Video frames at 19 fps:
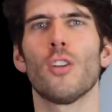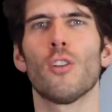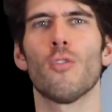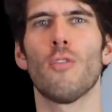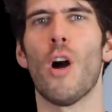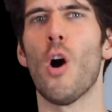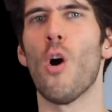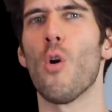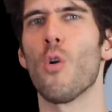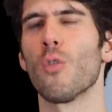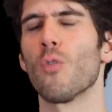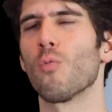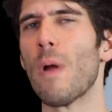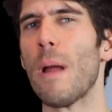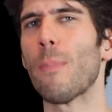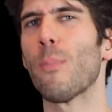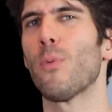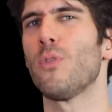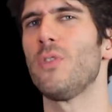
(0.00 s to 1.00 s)
your own,
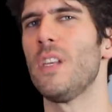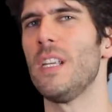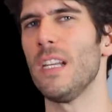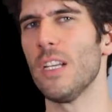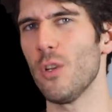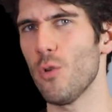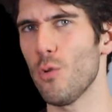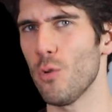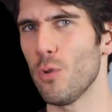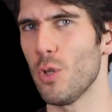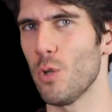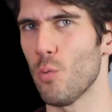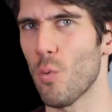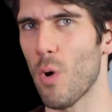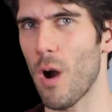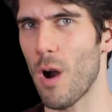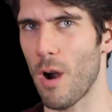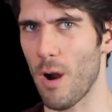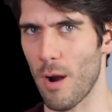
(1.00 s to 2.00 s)
representing who
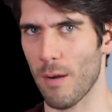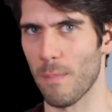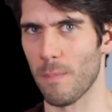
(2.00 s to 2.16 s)
you are.